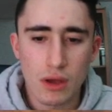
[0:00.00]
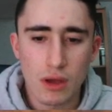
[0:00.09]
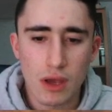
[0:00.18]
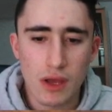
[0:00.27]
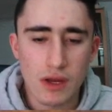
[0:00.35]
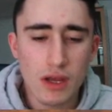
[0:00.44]

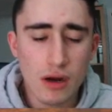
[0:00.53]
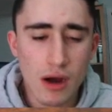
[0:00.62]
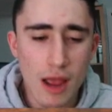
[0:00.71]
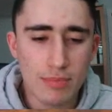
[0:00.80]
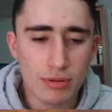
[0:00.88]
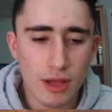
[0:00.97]
And here I
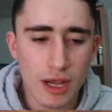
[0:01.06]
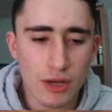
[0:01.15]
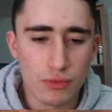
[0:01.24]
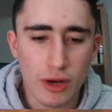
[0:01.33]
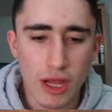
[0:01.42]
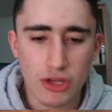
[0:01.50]
played
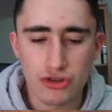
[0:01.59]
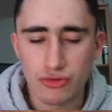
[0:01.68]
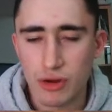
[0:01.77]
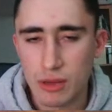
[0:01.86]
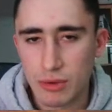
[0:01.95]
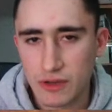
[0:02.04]
rook
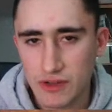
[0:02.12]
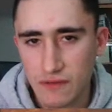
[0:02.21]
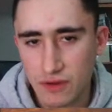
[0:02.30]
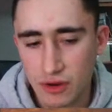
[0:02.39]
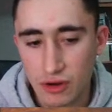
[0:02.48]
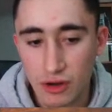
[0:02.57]
h3 because I
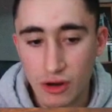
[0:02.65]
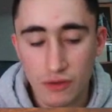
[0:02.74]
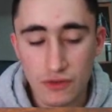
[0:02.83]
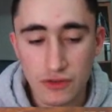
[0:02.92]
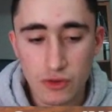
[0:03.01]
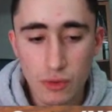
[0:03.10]
figured, if
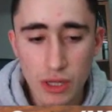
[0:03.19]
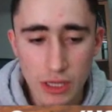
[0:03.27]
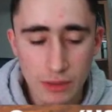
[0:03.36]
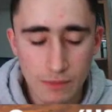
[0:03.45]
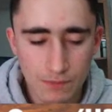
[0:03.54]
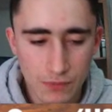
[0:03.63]
his
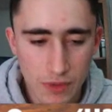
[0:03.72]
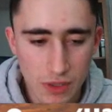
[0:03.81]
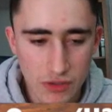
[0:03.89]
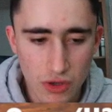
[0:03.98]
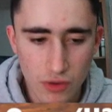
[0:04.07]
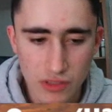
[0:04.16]
queen is
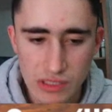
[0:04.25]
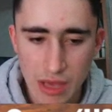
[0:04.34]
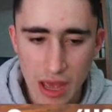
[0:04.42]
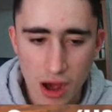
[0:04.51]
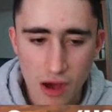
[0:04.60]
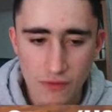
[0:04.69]
going to be
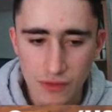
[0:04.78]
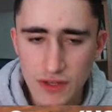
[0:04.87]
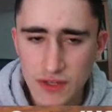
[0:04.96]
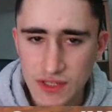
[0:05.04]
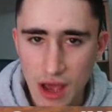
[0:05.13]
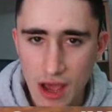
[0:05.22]
off on this
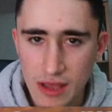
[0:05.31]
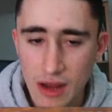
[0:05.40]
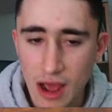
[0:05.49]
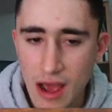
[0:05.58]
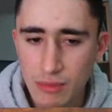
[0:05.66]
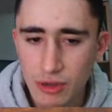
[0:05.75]
side,
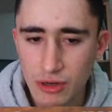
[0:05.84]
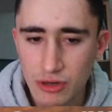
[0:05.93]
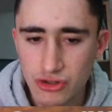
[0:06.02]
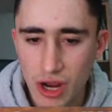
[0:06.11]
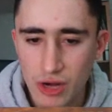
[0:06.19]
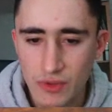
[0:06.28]
I'm going to try
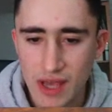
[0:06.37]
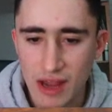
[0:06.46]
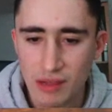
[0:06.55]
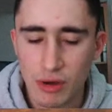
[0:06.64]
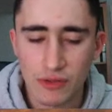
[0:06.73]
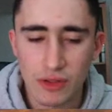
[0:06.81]
to attack
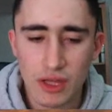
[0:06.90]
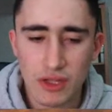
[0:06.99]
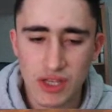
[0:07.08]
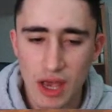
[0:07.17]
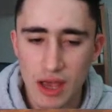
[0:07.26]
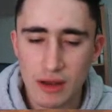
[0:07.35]
him on the king
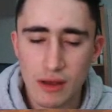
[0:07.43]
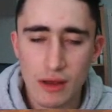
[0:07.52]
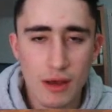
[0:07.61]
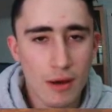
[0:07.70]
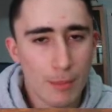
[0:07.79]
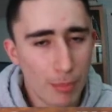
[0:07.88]
side.
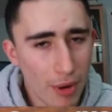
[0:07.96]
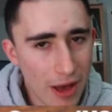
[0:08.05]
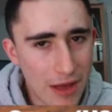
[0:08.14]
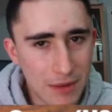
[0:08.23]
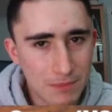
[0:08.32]
But